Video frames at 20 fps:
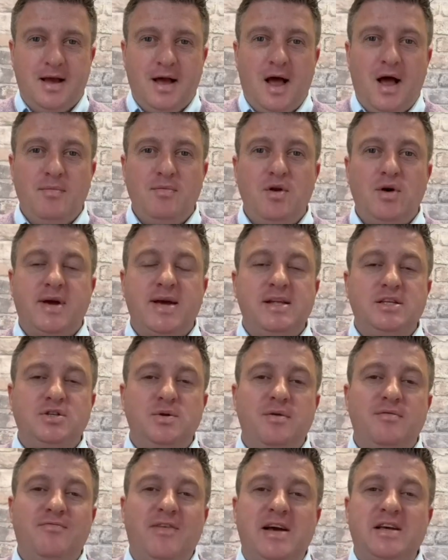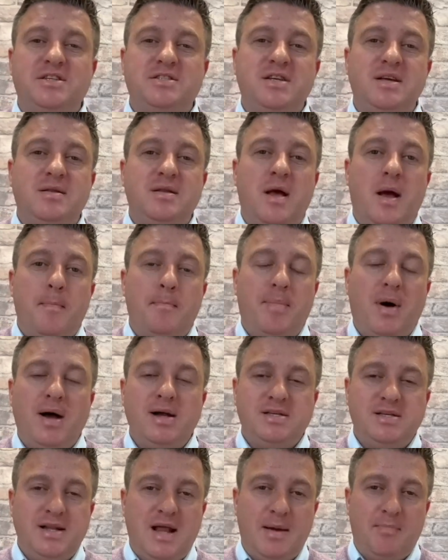I'm looking to invest in
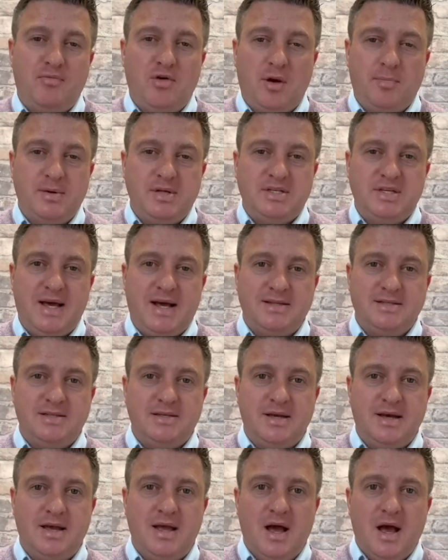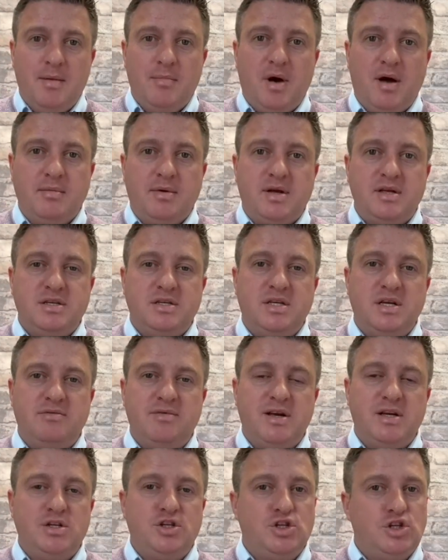buy-to-let property, Anthony, but I'm
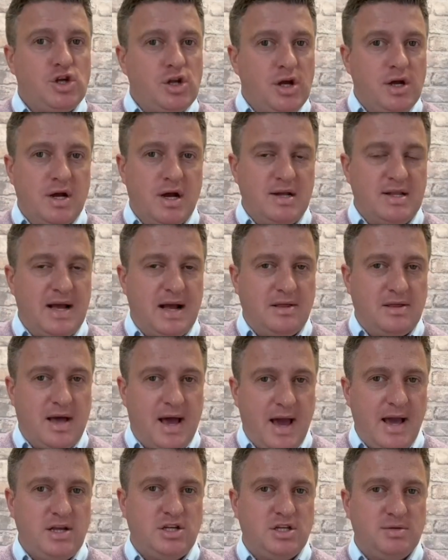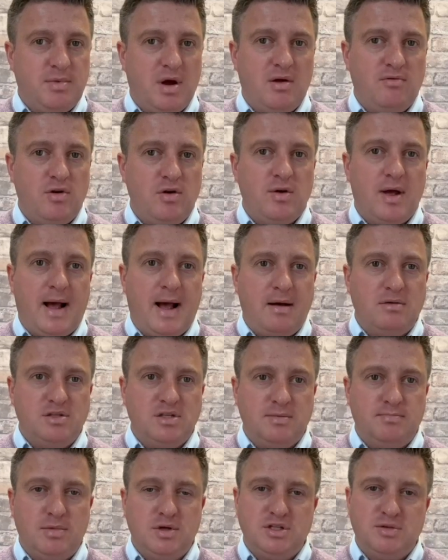considering, should I go down the HMO route,
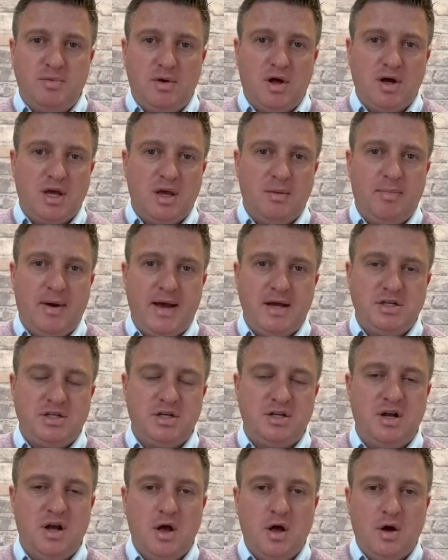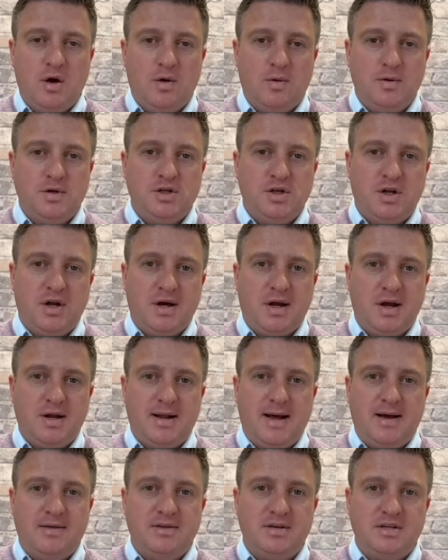house of multiple occupation, or should I go
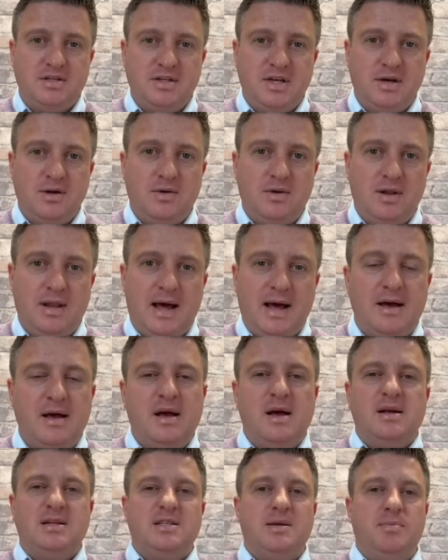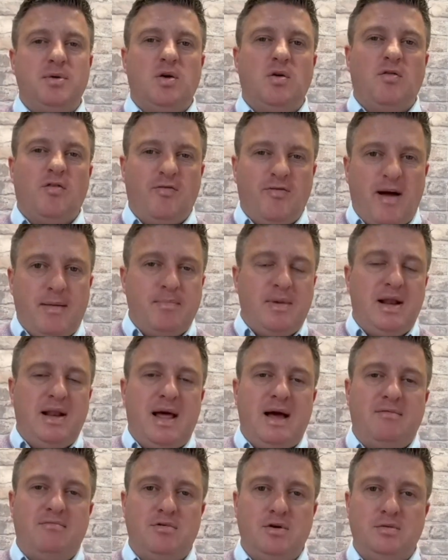down the single let, typical family
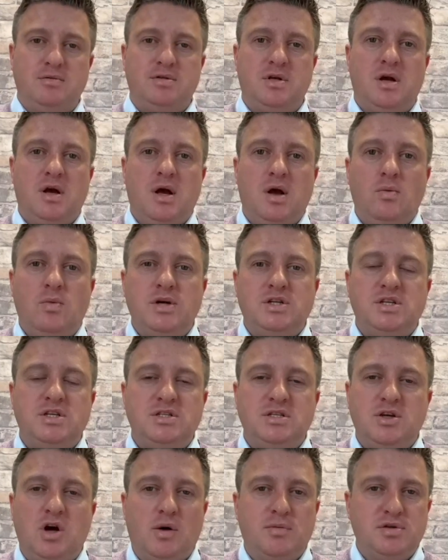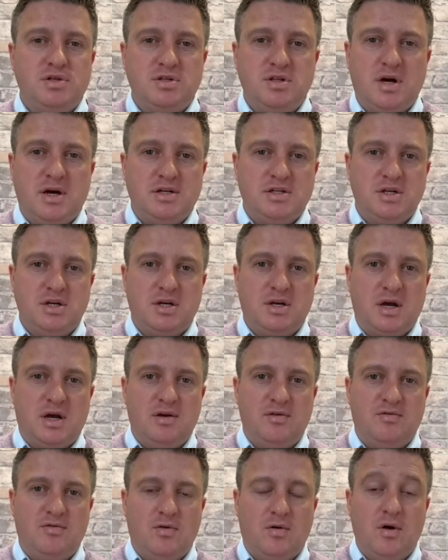let route? Which is the option that I should
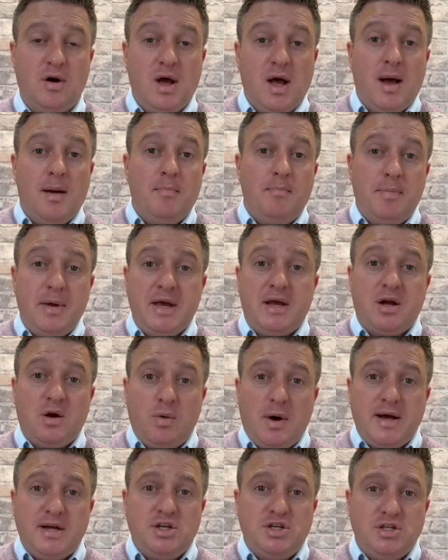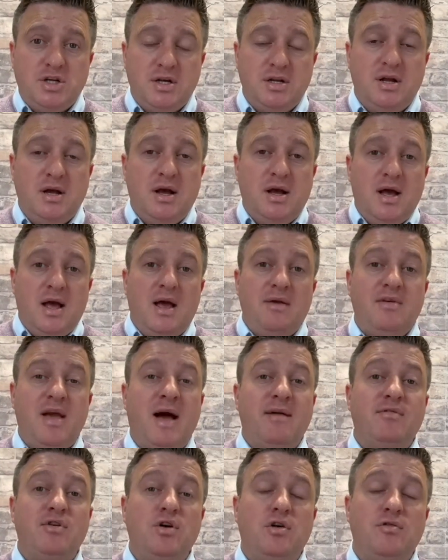go for? Big question. If you
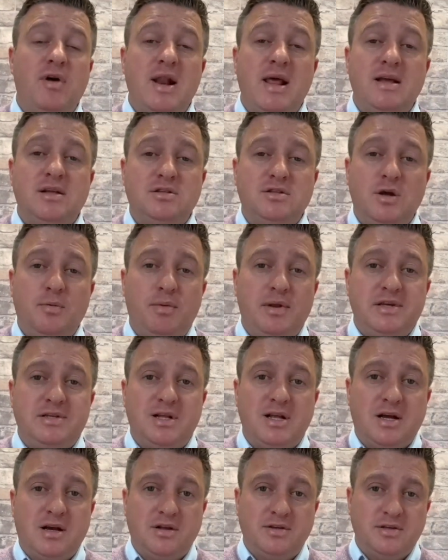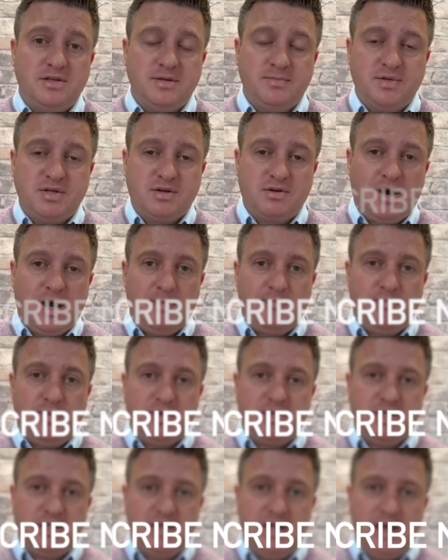haven't already, do please click on the subscribe
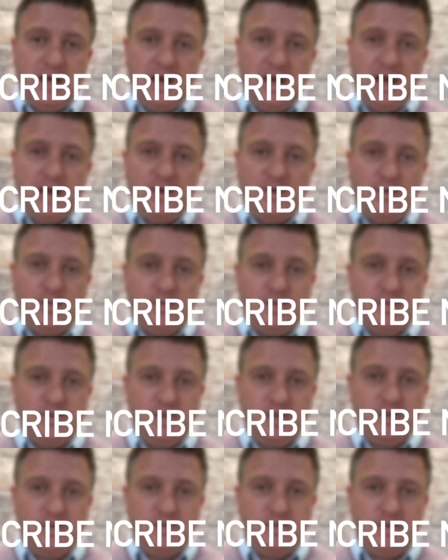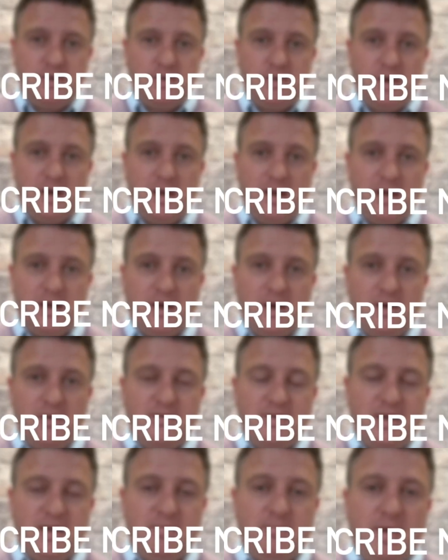button and also do click on
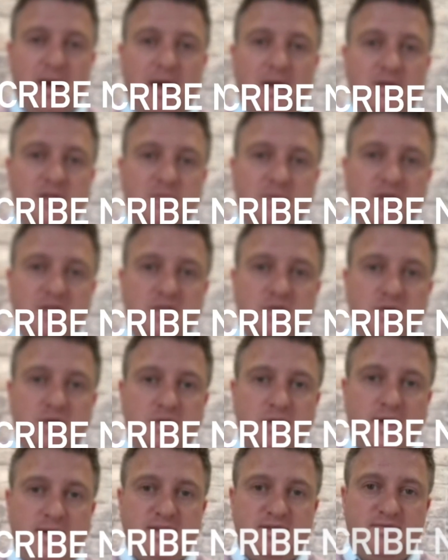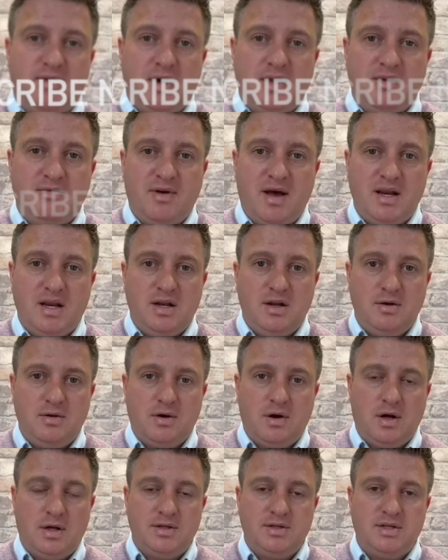the bell to make sure you're notified of any new
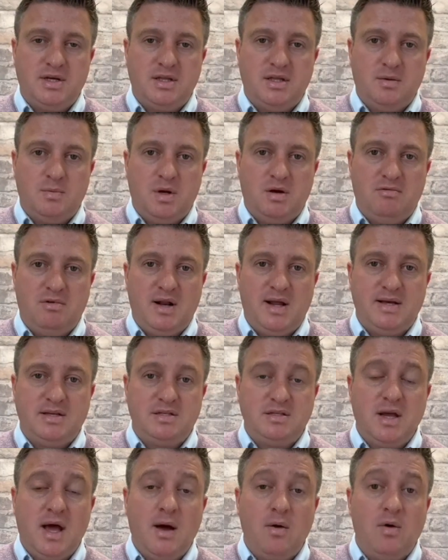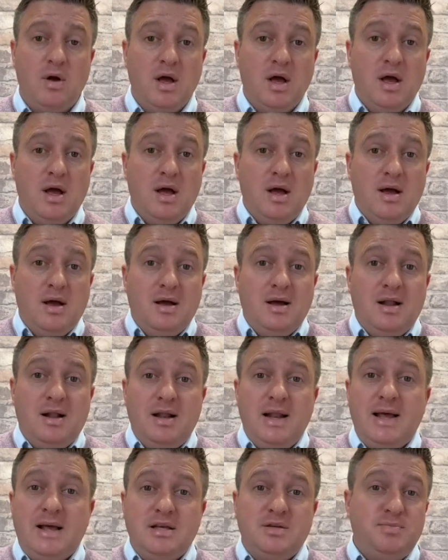content that we release. So
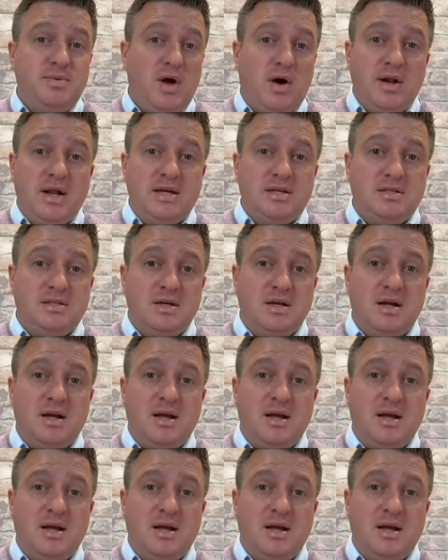let's be honest,